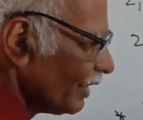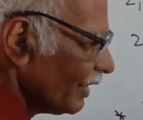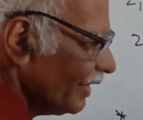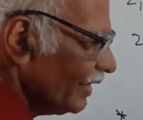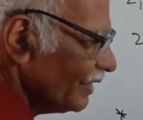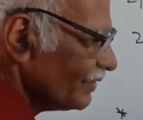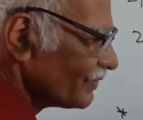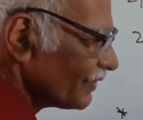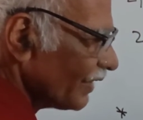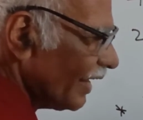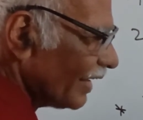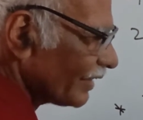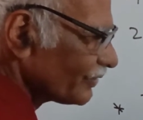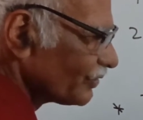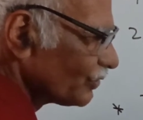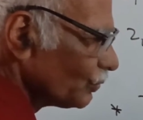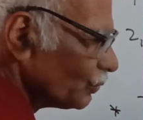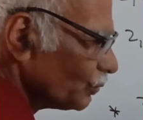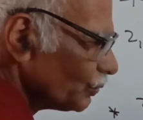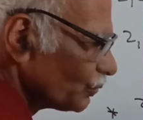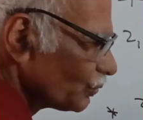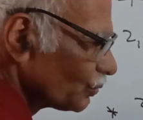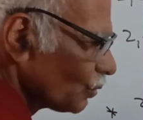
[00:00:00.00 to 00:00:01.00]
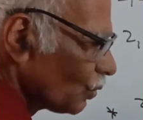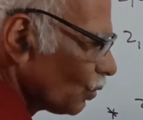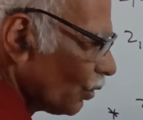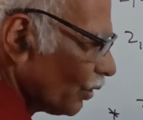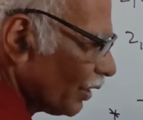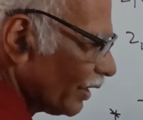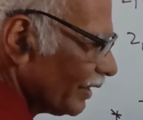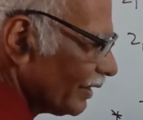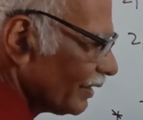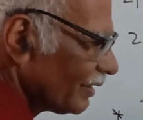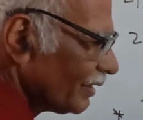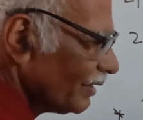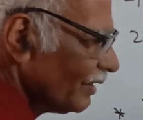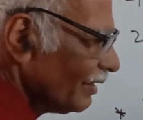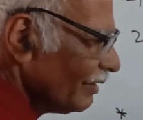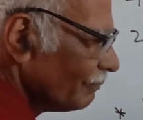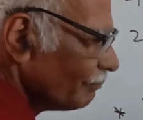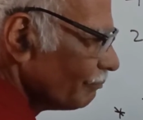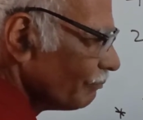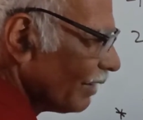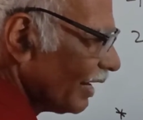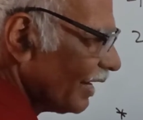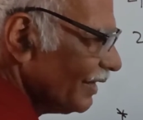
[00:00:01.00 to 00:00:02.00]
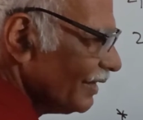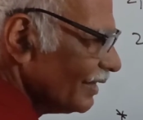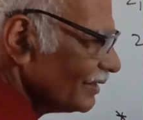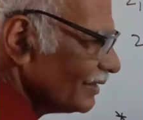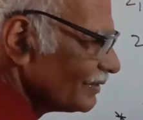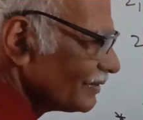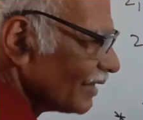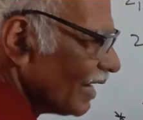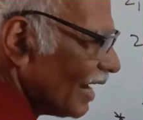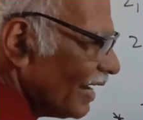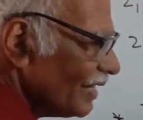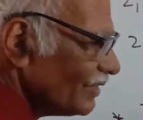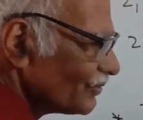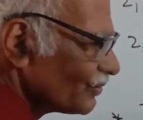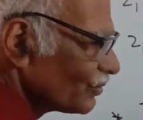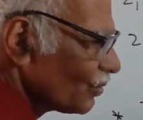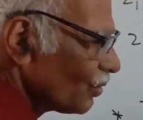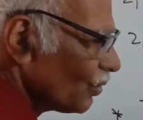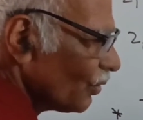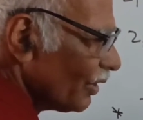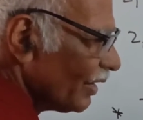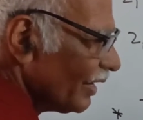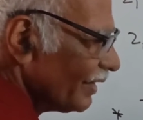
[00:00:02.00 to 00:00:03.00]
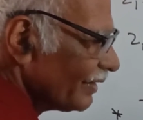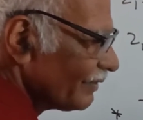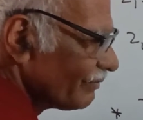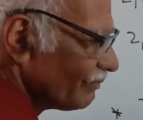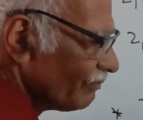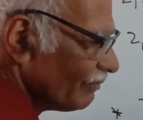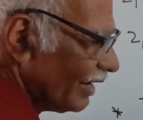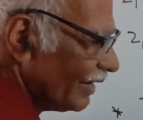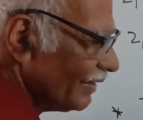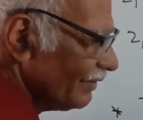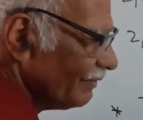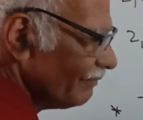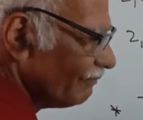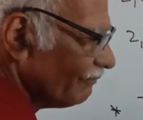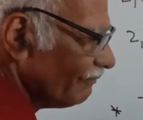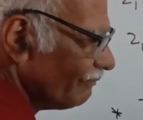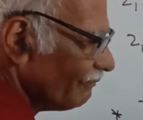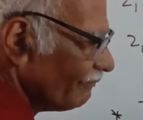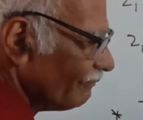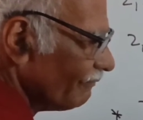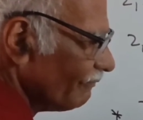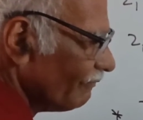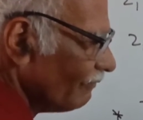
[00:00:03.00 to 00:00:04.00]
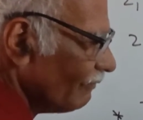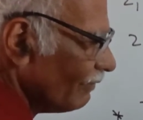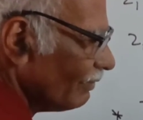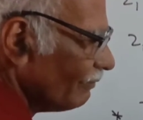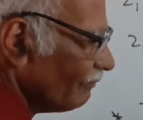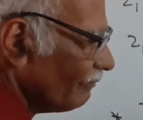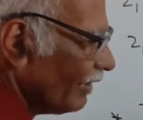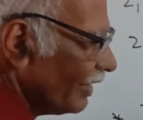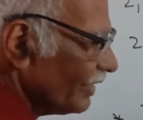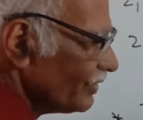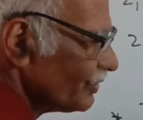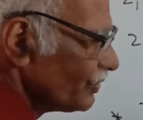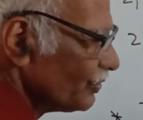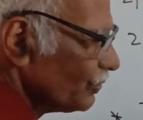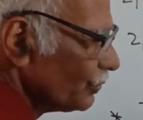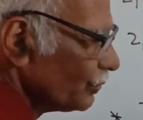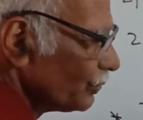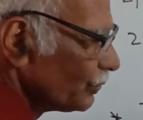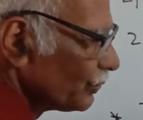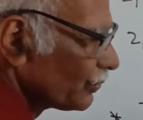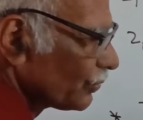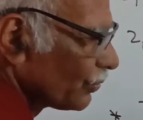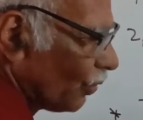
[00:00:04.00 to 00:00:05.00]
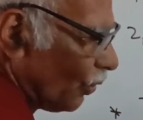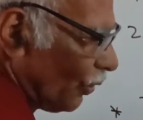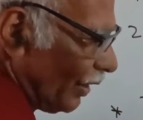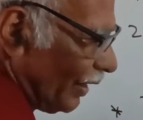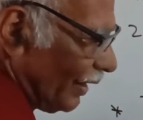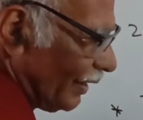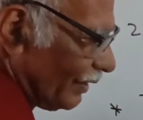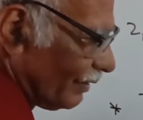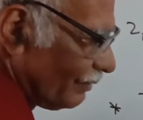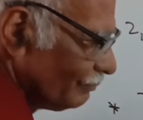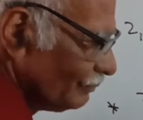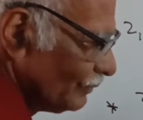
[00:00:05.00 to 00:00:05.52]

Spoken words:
is x2 squared minus I squared y2 squared.